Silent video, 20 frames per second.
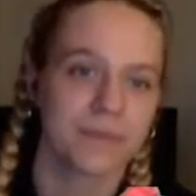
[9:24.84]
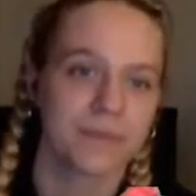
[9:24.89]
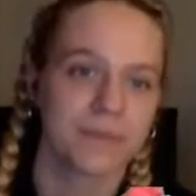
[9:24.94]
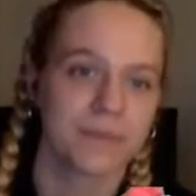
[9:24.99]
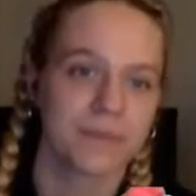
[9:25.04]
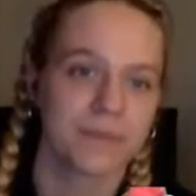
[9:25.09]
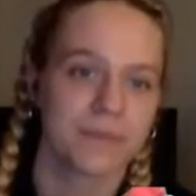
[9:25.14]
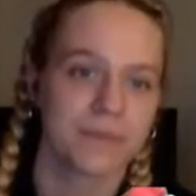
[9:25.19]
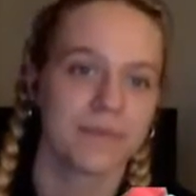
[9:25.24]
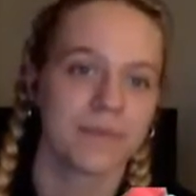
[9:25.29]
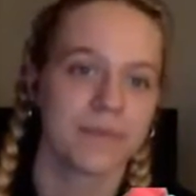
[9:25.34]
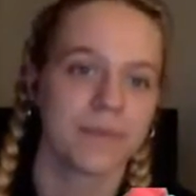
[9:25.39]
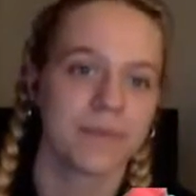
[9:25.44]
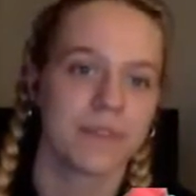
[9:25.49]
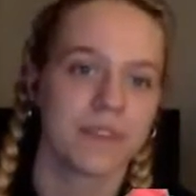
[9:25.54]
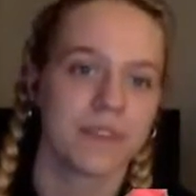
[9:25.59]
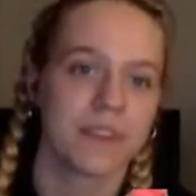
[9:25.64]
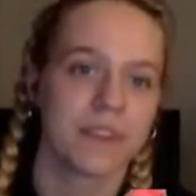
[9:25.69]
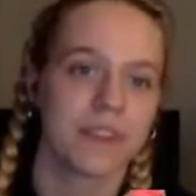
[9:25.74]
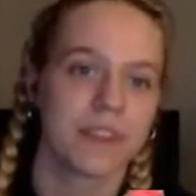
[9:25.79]

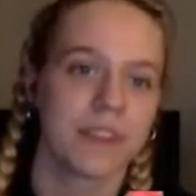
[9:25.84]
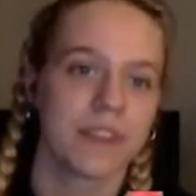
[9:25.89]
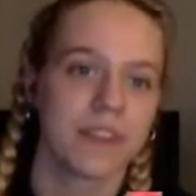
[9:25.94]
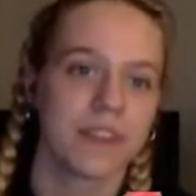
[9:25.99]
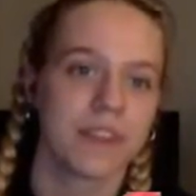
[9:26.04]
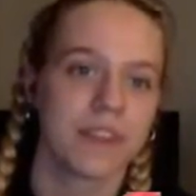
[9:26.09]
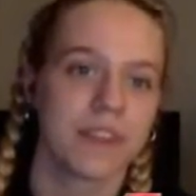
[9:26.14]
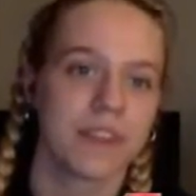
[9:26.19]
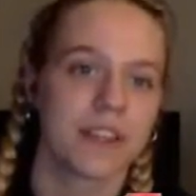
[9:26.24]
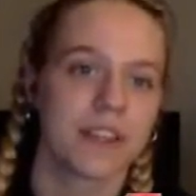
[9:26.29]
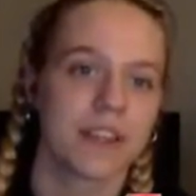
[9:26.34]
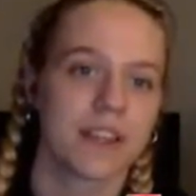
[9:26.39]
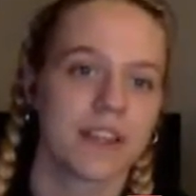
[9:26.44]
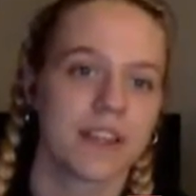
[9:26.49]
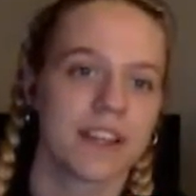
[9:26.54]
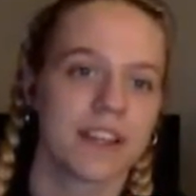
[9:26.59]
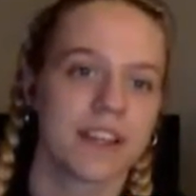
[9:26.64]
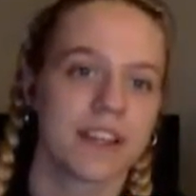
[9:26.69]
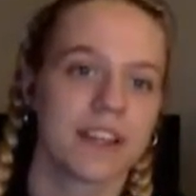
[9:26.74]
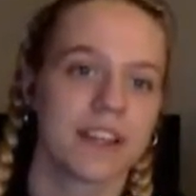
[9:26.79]

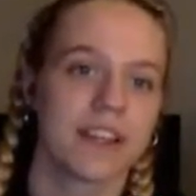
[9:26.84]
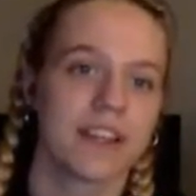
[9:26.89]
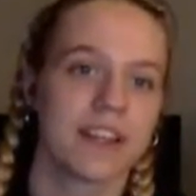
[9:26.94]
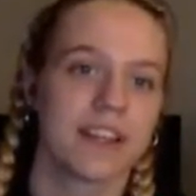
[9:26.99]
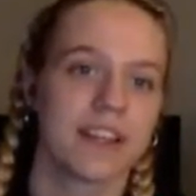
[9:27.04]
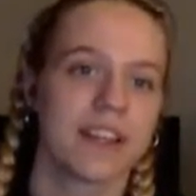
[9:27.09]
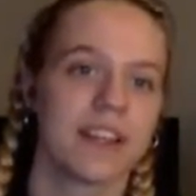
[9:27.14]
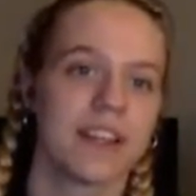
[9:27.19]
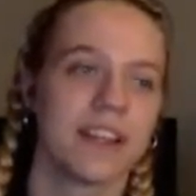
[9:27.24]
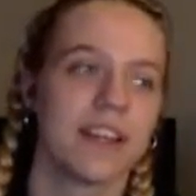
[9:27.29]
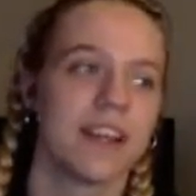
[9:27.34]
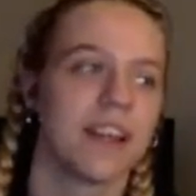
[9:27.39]
This person isn't speaking.